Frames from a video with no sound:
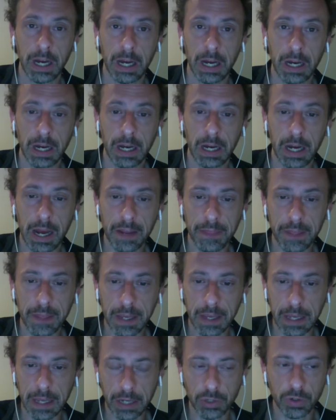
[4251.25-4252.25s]
Uh, I
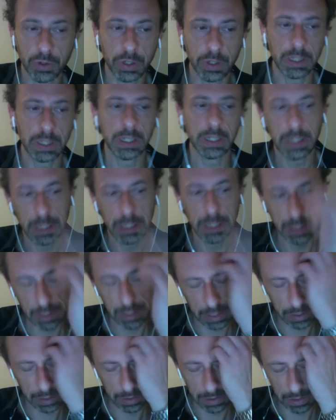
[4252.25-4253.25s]
think actually the, yes.
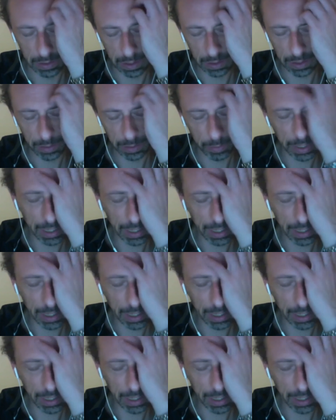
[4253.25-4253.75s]
the, the, the big